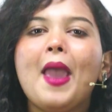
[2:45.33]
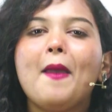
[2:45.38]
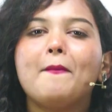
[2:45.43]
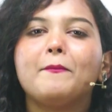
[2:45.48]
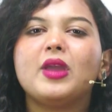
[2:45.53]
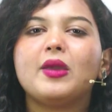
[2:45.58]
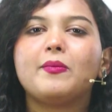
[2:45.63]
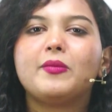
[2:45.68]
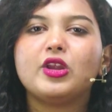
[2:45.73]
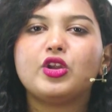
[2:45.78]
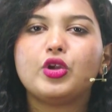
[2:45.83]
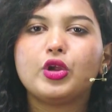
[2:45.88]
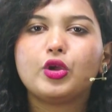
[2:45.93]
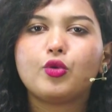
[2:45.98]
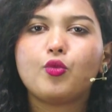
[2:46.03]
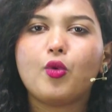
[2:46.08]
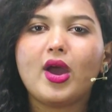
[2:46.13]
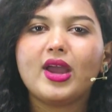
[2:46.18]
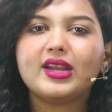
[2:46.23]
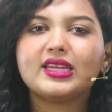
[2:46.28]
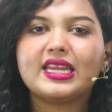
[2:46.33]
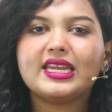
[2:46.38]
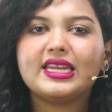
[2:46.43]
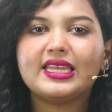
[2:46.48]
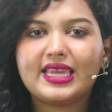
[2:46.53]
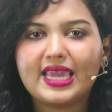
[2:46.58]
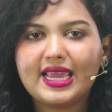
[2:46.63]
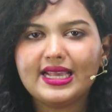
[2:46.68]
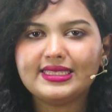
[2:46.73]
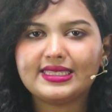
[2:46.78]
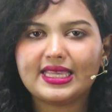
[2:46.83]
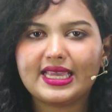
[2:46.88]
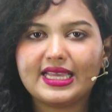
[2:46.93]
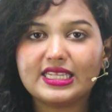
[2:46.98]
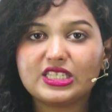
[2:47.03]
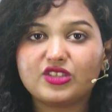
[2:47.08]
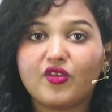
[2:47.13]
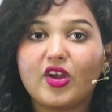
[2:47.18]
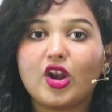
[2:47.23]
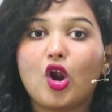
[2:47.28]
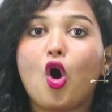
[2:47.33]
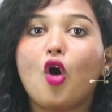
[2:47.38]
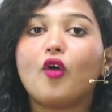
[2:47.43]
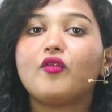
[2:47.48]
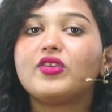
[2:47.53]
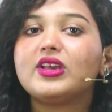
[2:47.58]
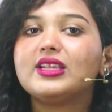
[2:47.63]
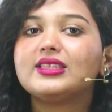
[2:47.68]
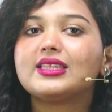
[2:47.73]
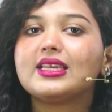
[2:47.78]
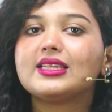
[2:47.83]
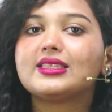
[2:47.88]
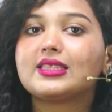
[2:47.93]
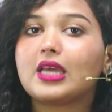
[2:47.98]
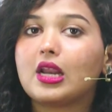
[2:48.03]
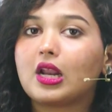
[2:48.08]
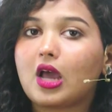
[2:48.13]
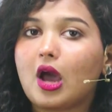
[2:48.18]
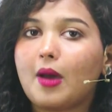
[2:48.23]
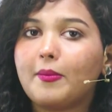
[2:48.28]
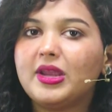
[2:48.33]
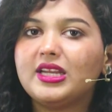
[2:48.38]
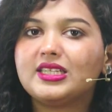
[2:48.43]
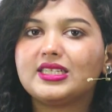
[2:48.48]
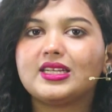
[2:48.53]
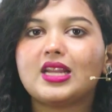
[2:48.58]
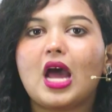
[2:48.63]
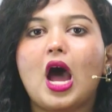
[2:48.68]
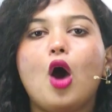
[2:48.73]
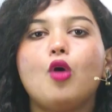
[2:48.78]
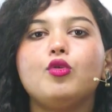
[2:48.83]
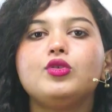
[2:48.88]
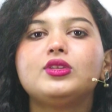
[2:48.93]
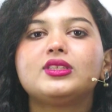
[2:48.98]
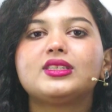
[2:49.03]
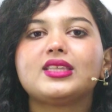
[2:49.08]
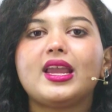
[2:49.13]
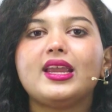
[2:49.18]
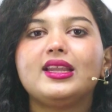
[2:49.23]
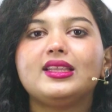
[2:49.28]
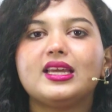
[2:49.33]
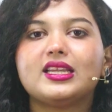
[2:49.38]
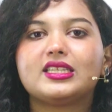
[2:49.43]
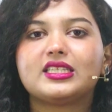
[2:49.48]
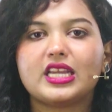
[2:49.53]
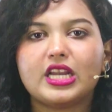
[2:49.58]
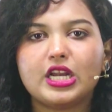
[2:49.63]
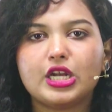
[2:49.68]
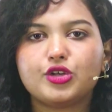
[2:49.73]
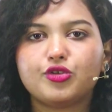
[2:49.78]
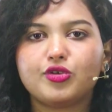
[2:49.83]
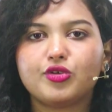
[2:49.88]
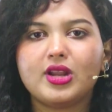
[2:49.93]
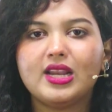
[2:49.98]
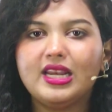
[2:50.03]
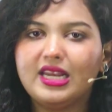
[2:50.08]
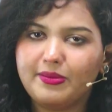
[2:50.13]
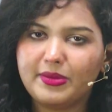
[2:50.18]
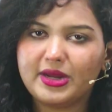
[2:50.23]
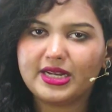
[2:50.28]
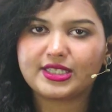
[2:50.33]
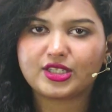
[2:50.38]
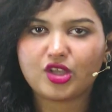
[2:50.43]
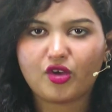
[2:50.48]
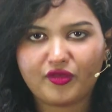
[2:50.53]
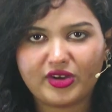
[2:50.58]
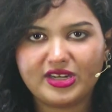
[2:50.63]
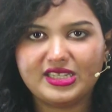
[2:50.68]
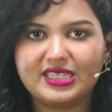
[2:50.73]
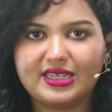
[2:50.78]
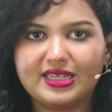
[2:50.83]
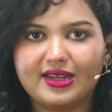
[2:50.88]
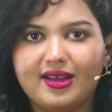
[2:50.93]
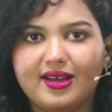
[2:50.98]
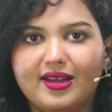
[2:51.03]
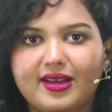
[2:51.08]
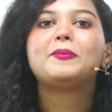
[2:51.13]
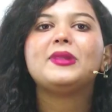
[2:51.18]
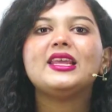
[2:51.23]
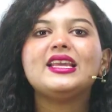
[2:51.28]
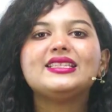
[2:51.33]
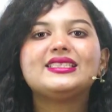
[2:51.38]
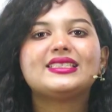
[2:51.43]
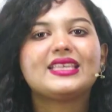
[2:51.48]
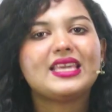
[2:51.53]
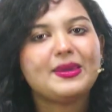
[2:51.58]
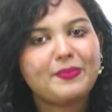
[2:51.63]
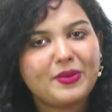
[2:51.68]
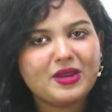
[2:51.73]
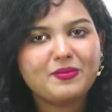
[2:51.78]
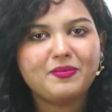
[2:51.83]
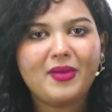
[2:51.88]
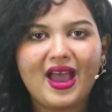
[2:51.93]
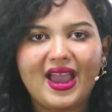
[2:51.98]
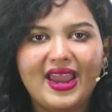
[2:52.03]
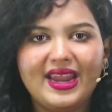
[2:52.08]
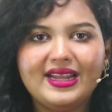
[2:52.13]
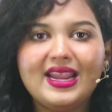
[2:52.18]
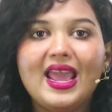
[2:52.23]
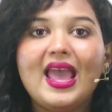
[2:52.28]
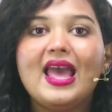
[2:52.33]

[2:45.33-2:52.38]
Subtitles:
may be required in cases where offences are committed outside the territorial limits of India. Please keep in mind